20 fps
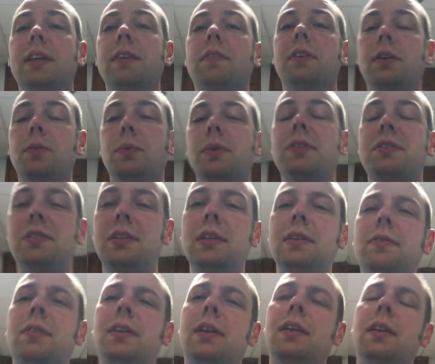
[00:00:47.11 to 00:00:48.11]
give it and
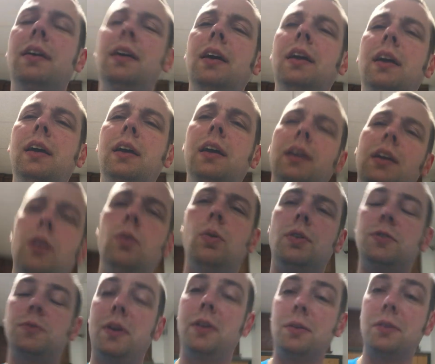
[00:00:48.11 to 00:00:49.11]
receive it. And
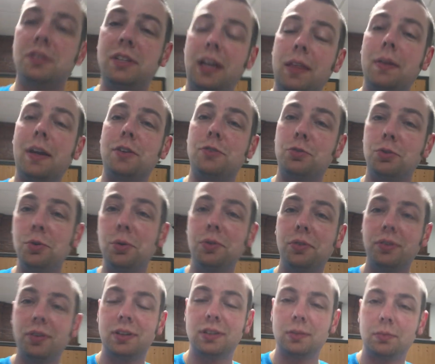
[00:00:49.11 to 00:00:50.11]
once we understand that
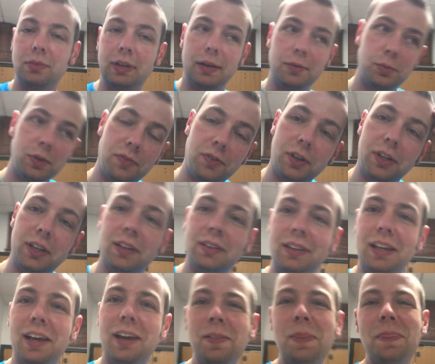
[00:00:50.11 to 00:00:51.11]
truth, sometimes we
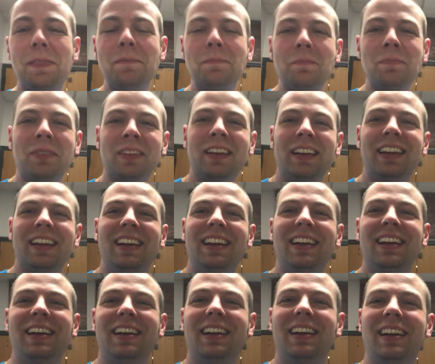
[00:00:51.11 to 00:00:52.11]
forget that,
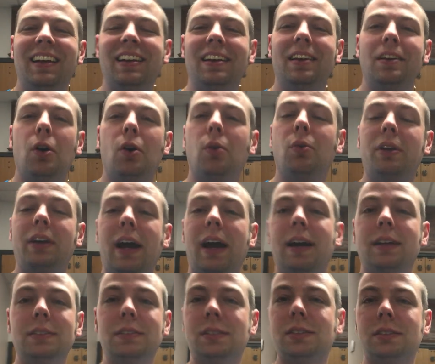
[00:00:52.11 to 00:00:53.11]
and know
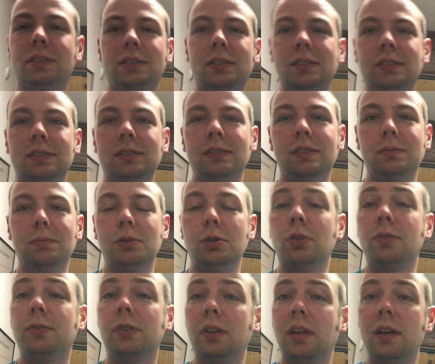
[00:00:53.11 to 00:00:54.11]
God's
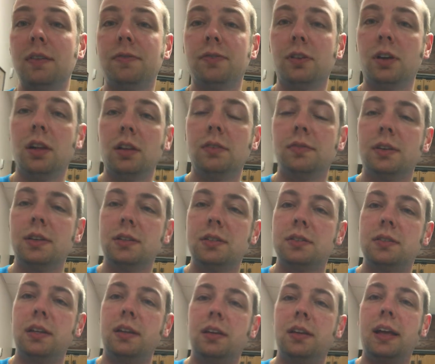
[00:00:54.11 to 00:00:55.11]
beautiful love for all of
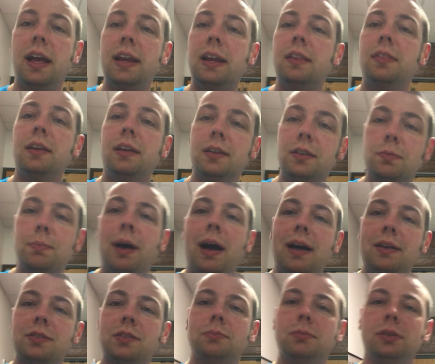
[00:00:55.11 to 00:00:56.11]
us, then anything is
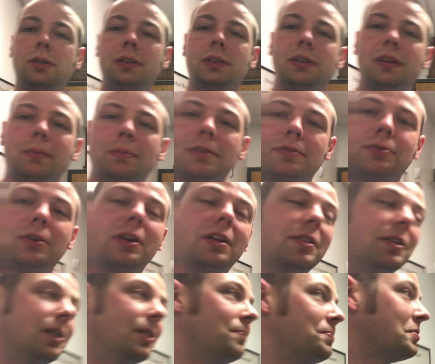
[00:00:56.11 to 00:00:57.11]
possible. And I'm in front
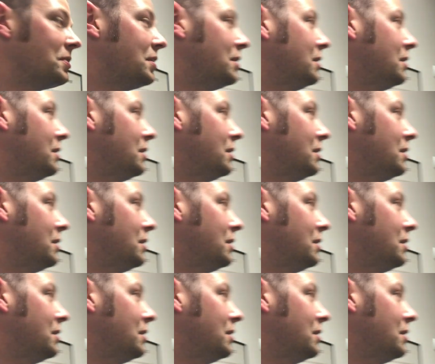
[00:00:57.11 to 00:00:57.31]
of the